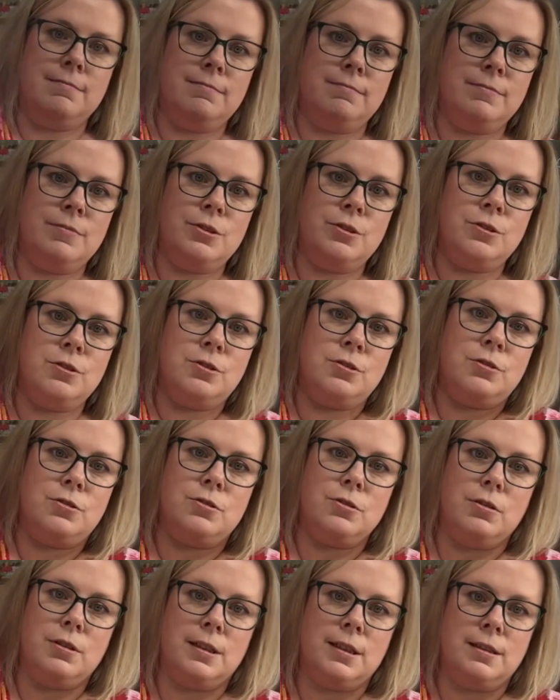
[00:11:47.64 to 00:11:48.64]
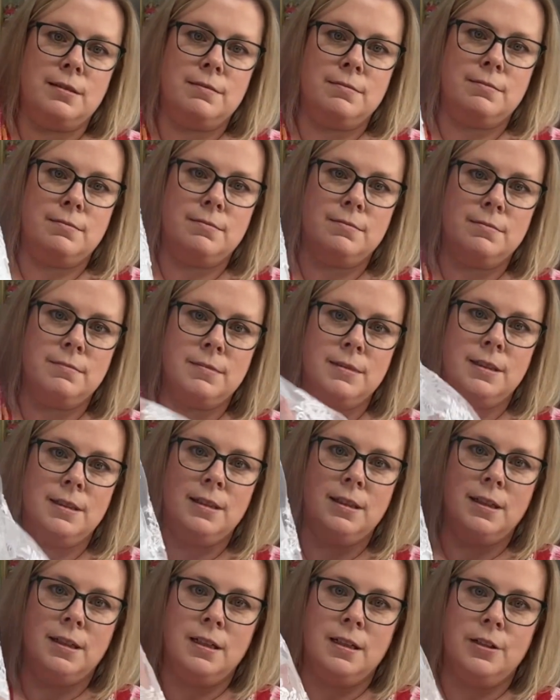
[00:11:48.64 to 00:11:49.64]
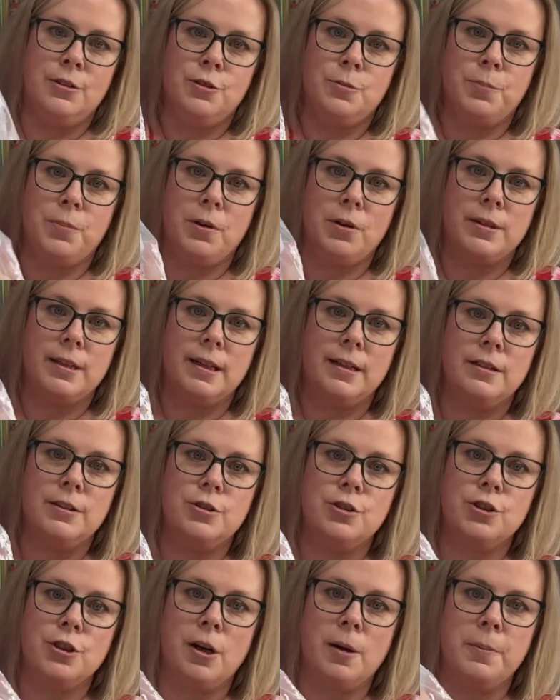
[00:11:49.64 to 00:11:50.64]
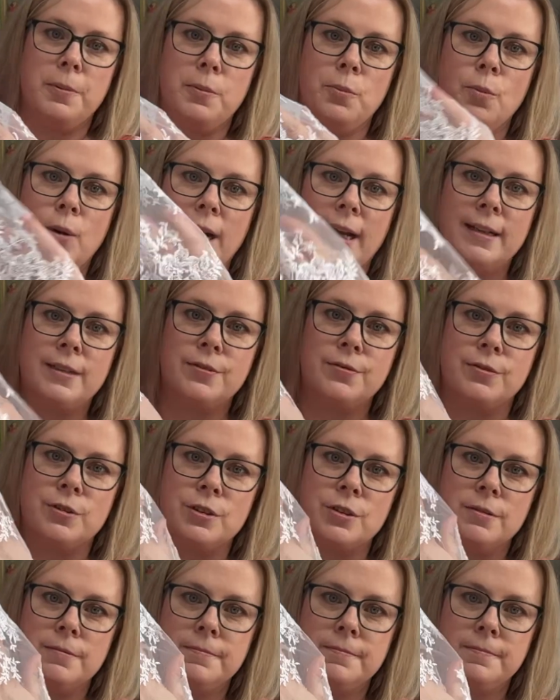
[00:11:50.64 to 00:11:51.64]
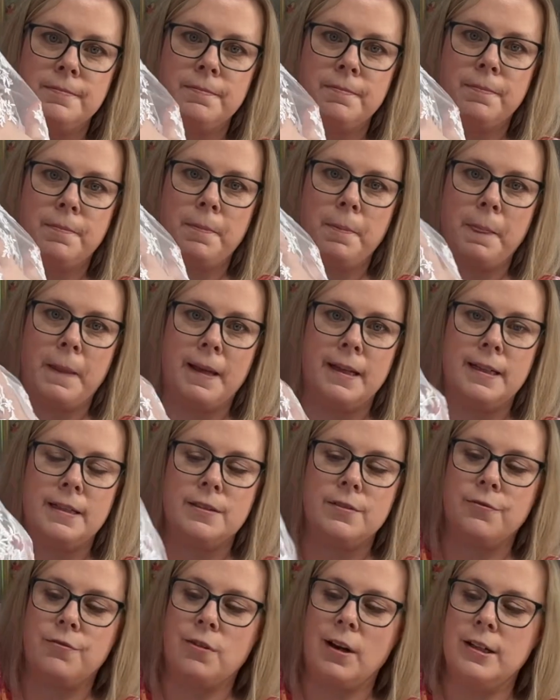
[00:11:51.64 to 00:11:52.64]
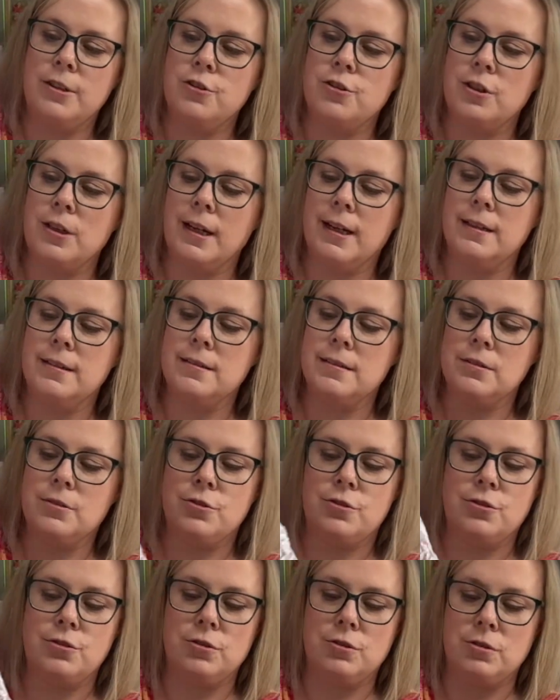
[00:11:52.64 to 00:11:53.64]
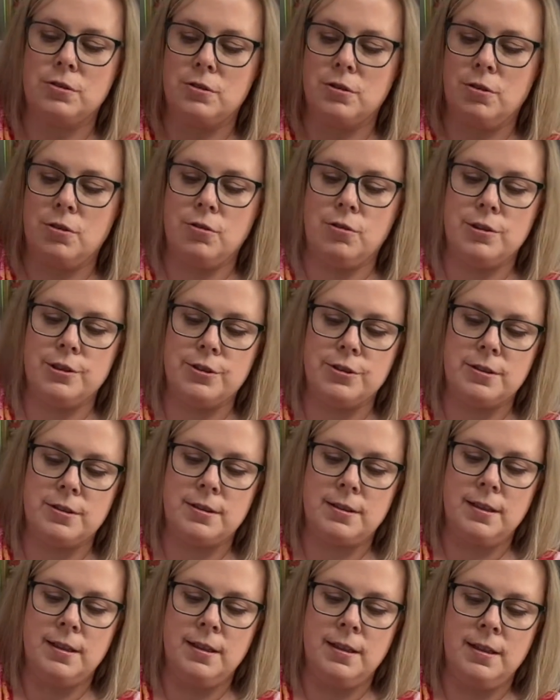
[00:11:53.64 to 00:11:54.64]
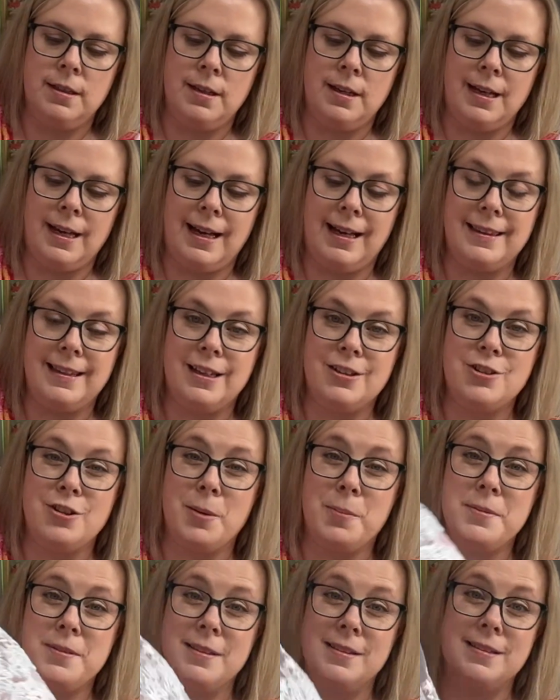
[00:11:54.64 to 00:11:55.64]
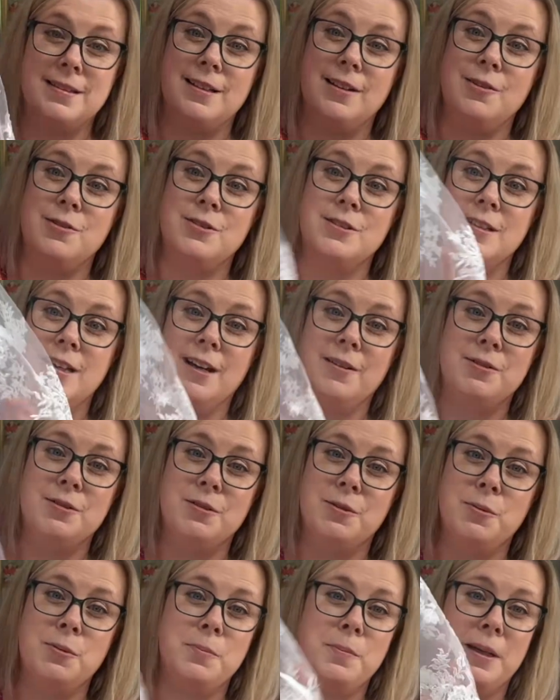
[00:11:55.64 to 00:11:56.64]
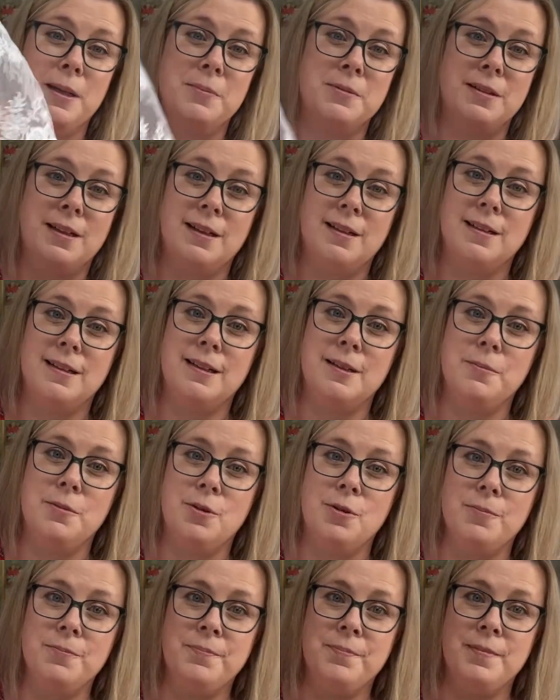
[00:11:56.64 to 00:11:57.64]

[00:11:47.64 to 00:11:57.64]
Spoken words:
stunning. She bought that in a shop in Wexford. I think it's French lace. It's just gorgeous, and that shop's since closed down, so you wouldn't be able to get it anymore.